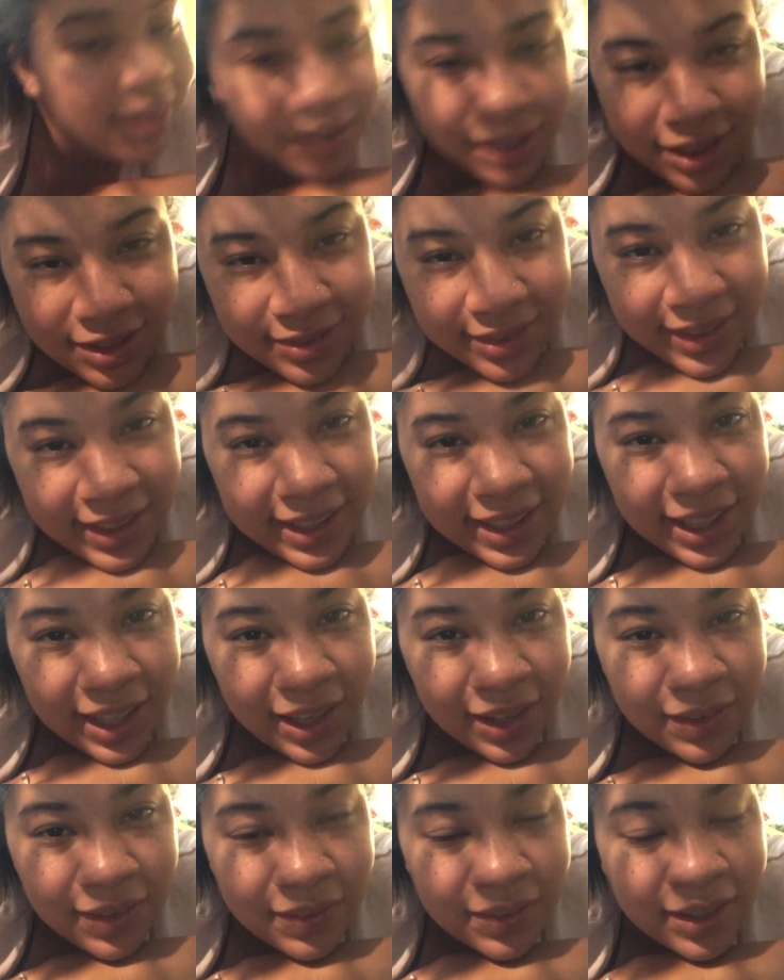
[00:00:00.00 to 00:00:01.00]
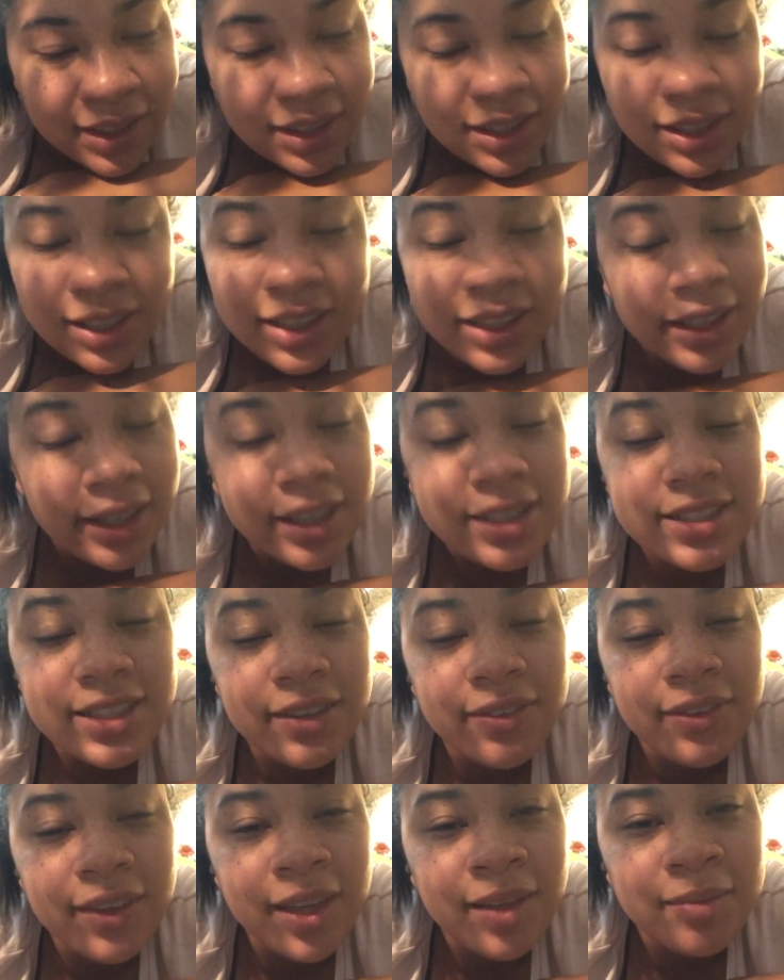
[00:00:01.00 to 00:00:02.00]
Thanks for hanging out with our
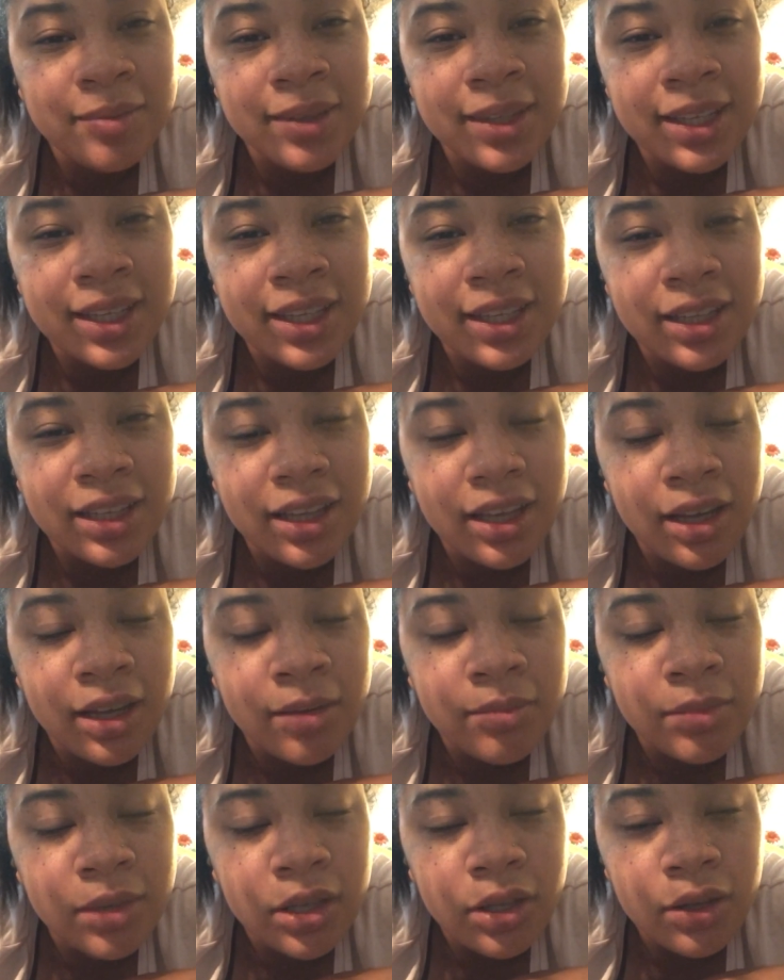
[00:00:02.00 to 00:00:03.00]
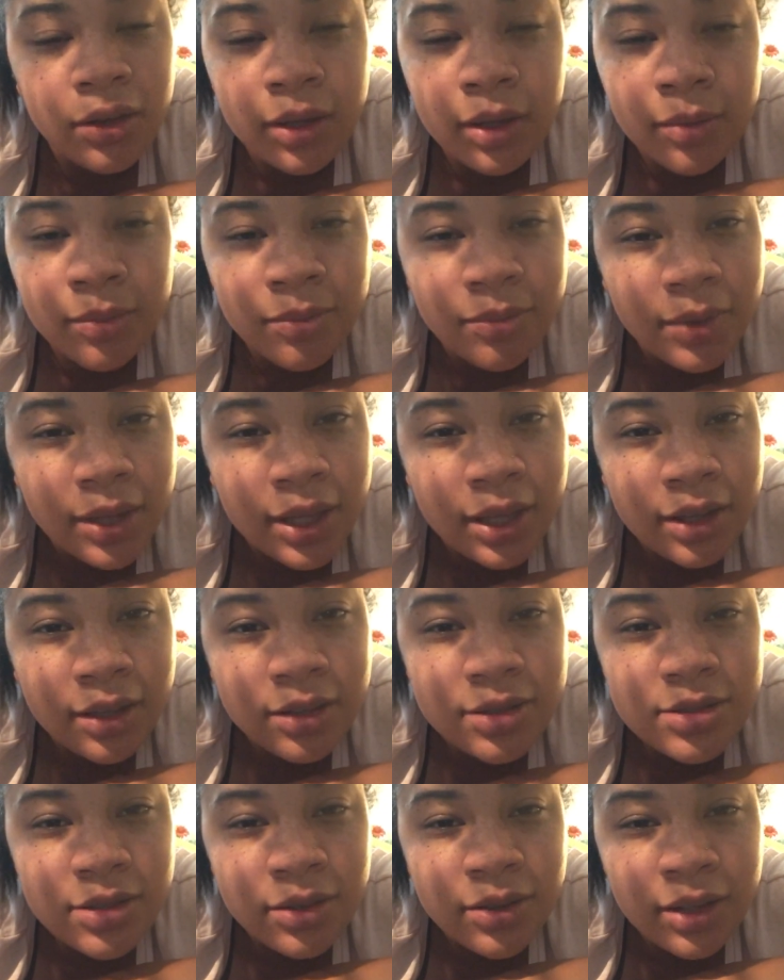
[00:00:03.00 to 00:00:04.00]
crazy family. I'm going to go get in bed
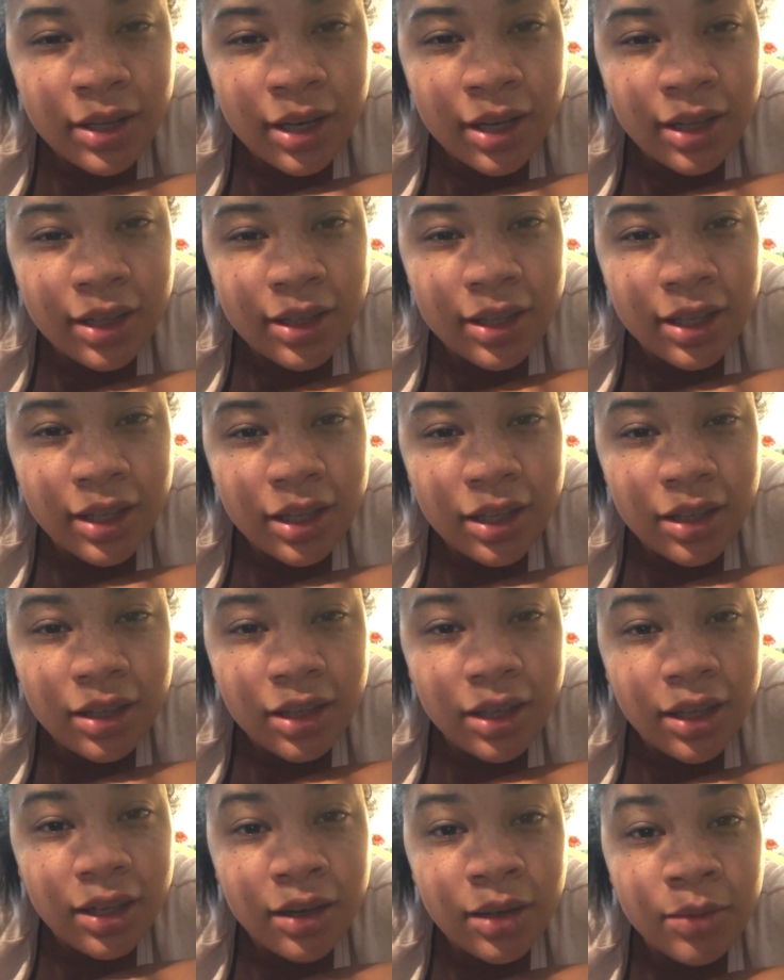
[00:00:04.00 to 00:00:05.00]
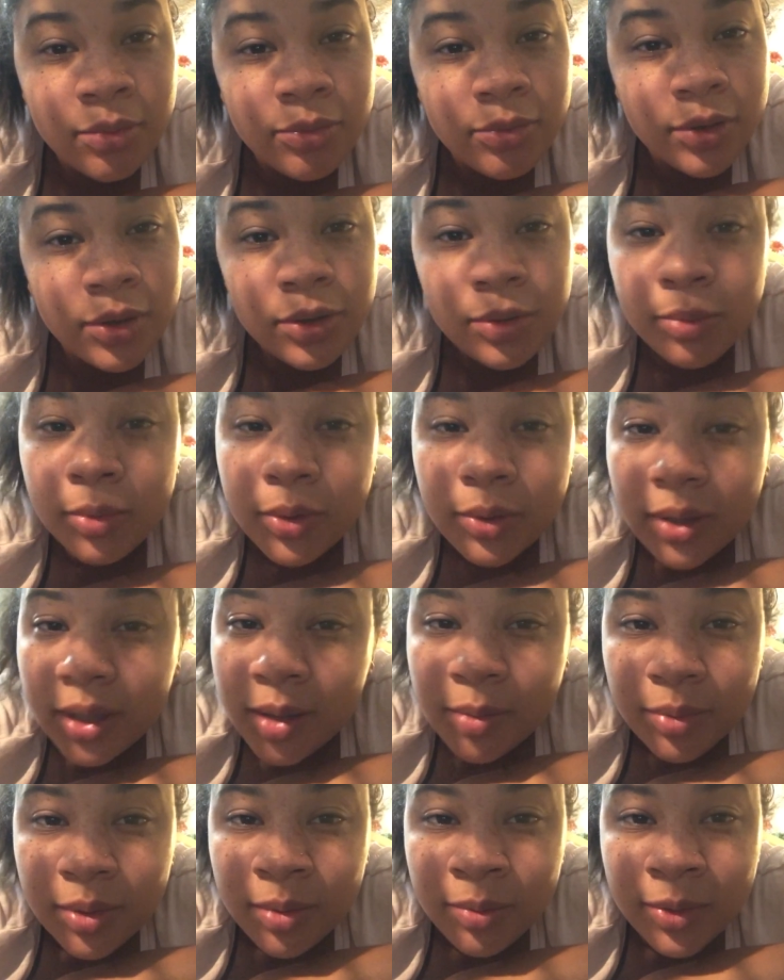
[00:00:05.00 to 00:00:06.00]
so that I can get up for boot
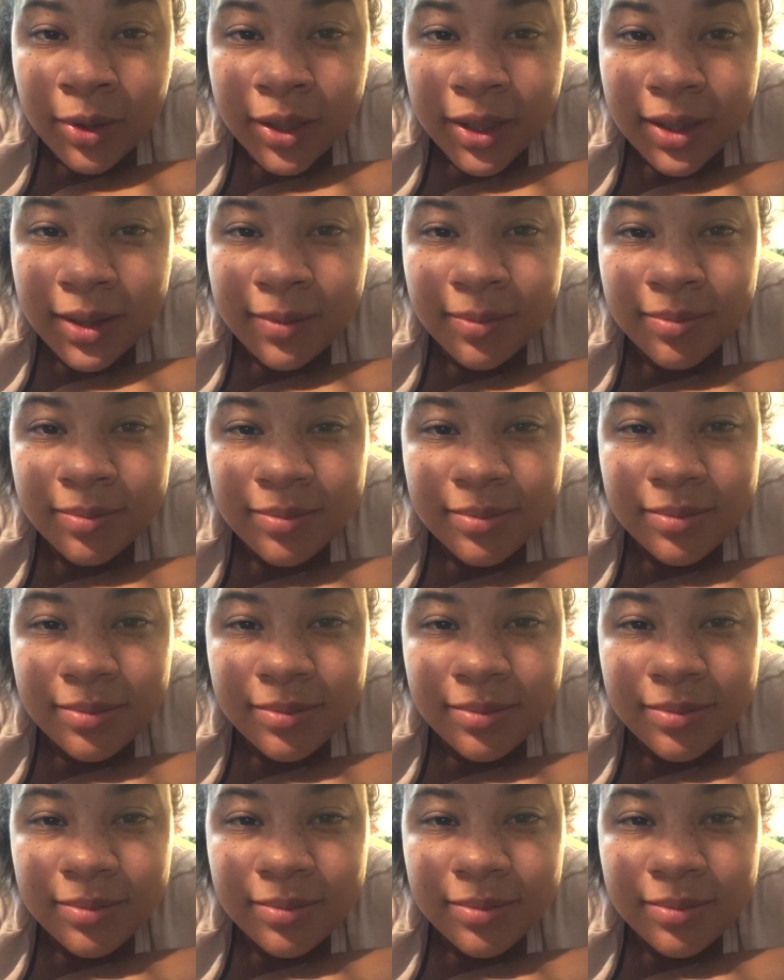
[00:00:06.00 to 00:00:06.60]
camp in the morning.